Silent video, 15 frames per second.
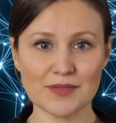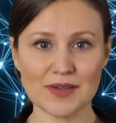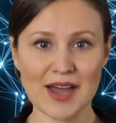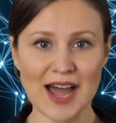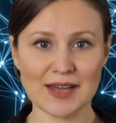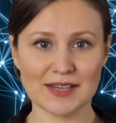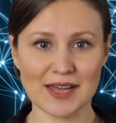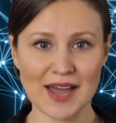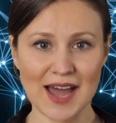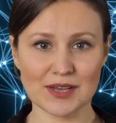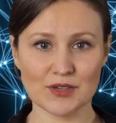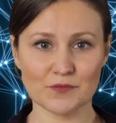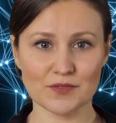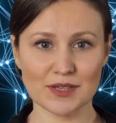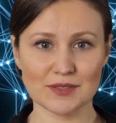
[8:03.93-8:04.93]
At the end
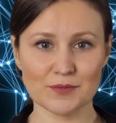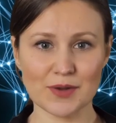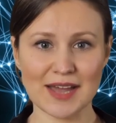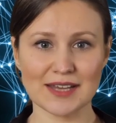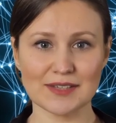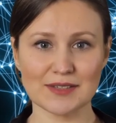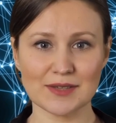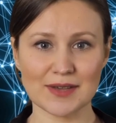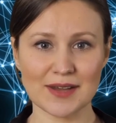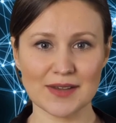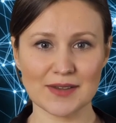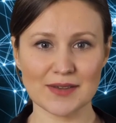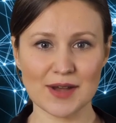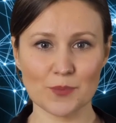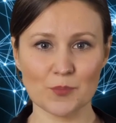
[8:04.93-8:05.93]
of this phase,
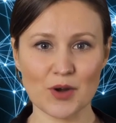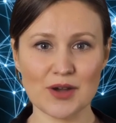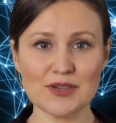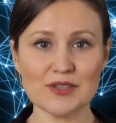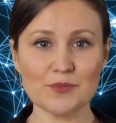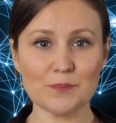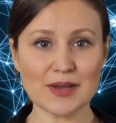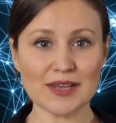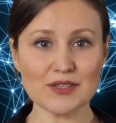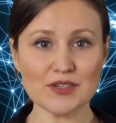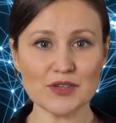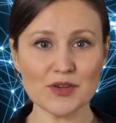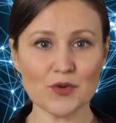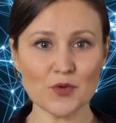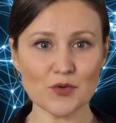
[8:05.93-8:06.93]
the project
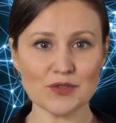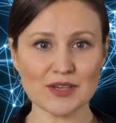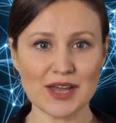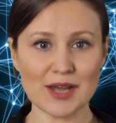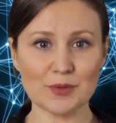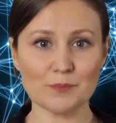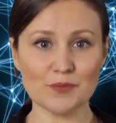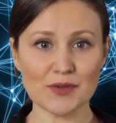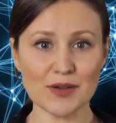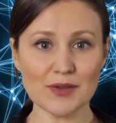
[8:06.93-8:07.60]
manager or team